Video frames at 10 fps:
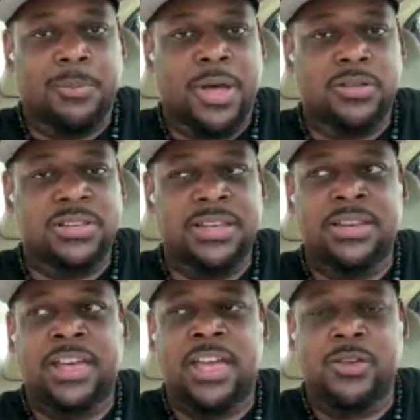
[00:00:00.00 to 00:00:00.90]
about
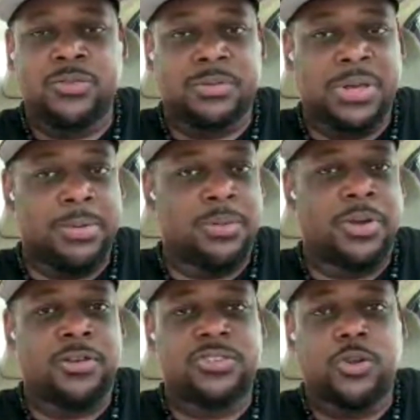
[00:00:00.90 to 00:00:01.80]
Jaden Daniels and maybe the
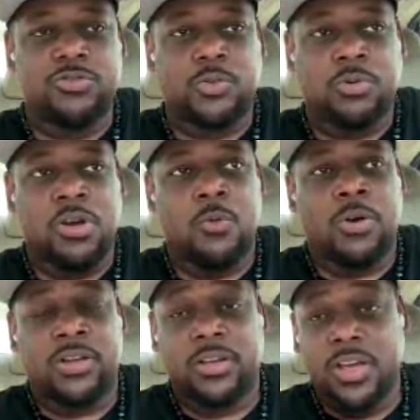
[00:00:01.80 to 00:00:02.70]
Bears chose the wrong one.